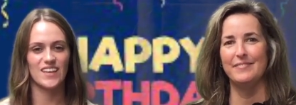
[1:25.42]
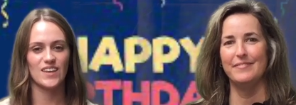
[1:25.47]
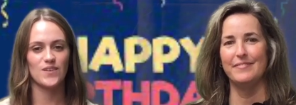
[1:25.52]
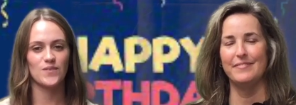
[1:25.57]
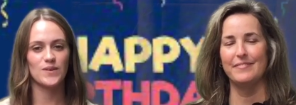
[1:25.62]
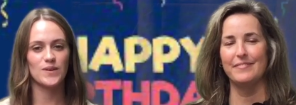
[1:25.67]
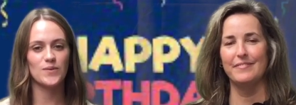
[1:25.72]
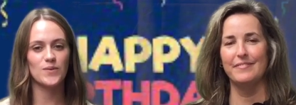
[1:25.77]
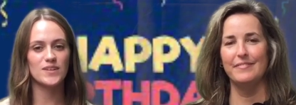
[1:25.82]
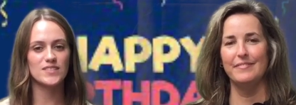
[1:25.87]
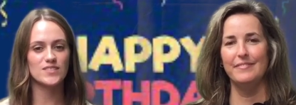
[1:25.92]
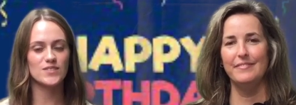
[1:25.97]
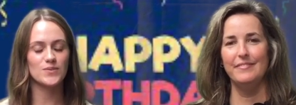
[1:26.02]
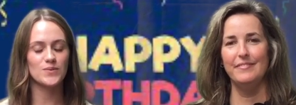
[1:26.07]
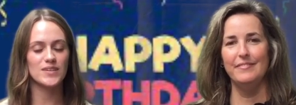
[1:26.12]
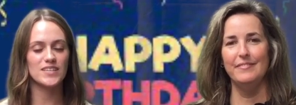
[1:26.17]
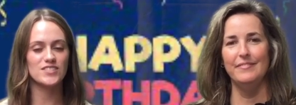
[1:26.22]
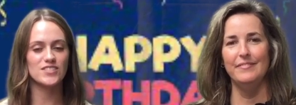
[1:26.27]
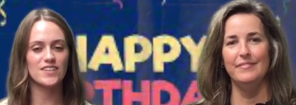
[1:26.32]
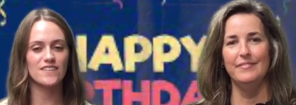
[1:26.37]
Speaker 1: we want to
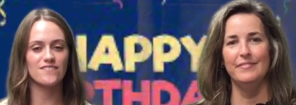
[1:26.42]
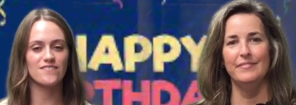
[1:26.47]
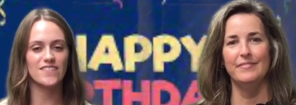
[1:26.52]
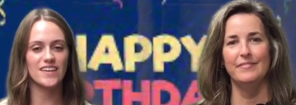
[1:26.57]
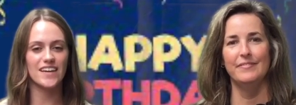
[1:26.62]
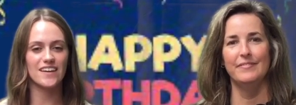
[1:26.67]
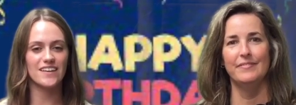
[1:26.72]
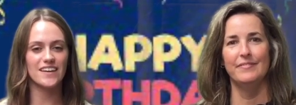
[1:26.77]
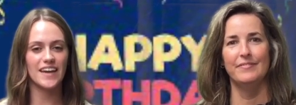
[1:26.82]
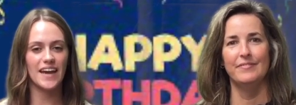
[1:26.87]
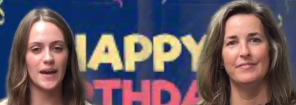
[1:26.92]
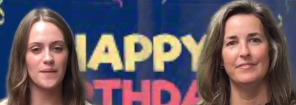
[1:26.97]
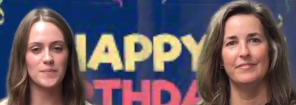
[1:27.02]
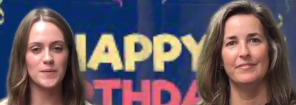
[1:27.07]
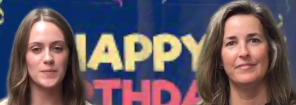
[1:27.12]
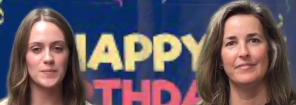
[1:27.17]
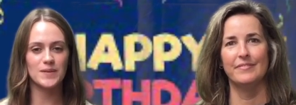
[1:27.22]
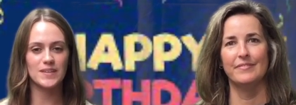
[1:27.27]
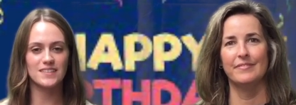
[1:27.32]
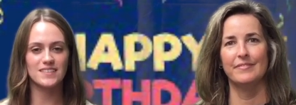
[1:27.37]
wish a very
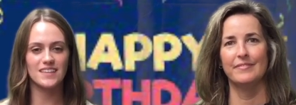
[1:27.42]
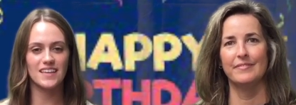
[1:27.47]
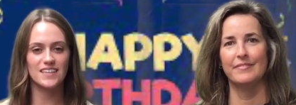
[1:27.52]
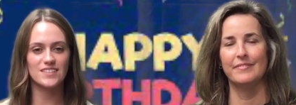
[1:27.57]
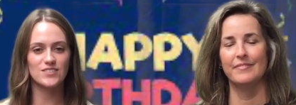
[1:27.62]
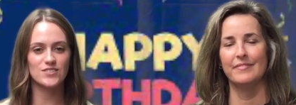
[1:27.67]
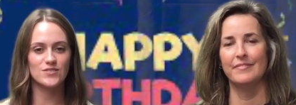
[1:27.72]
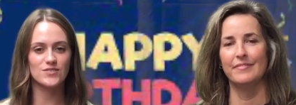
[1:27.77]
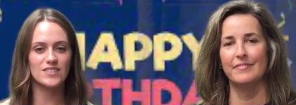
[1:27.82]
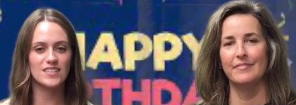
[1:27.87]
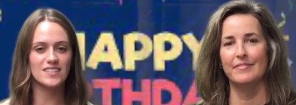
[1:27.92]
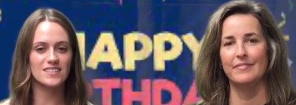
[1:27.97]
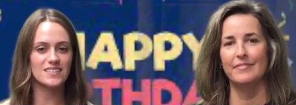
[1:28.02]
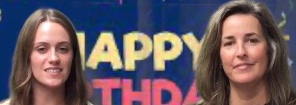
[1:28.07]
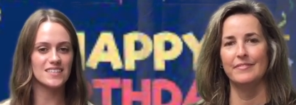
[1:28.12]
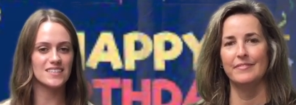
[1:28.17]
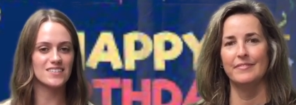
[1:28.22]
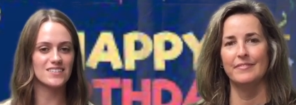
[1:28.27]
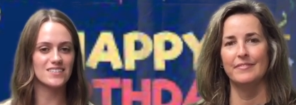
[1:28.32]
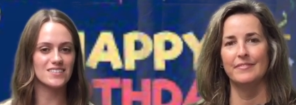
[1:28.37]
happy birthday to
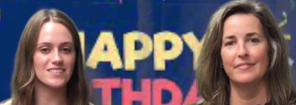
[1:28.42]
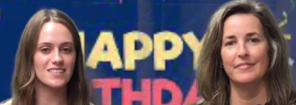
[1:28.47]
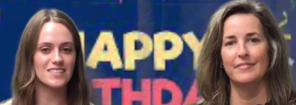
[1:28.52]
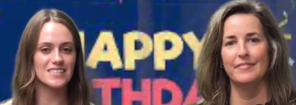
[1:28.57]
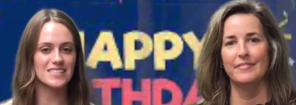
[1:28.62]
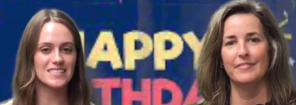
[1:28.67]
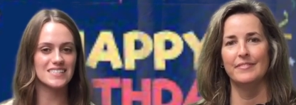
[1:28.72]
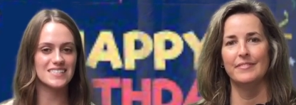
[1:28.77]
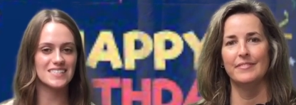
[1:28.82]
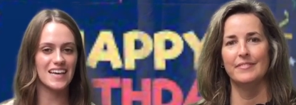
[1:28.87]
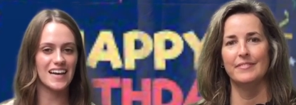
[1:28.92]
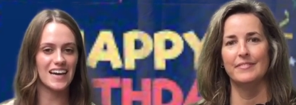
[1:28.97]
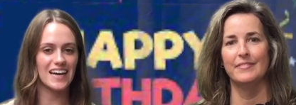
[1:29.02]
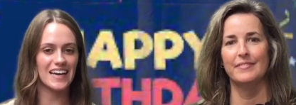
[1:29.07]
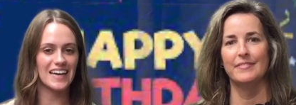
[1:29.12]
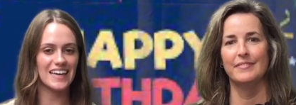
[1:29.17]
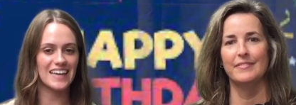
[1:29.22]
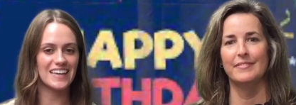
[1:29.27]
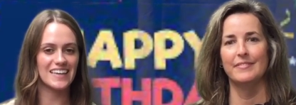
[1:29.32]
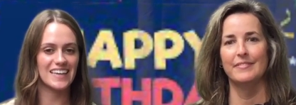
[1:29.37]
Khalil
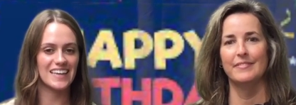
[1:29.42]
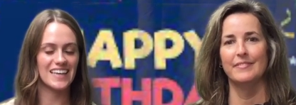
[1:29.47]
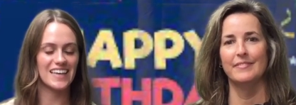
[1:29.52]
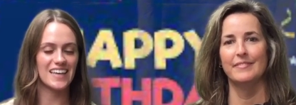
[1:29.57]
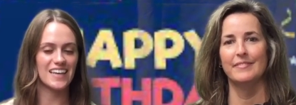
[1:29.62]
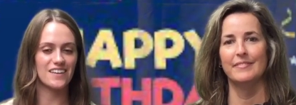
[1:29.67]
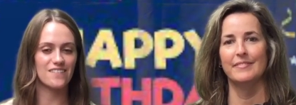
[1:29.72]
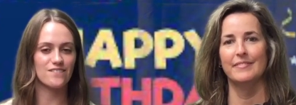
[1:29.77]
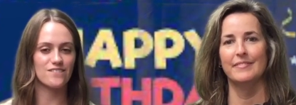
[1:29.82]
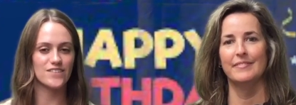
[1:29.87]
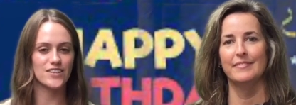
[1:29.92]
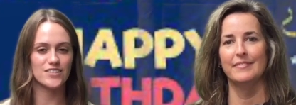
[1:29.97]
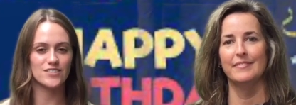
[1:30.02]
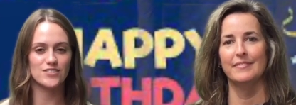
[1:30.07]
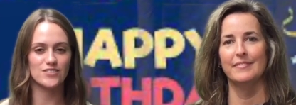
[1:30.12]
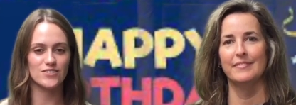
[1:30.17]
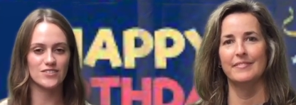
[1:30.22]
Sai in first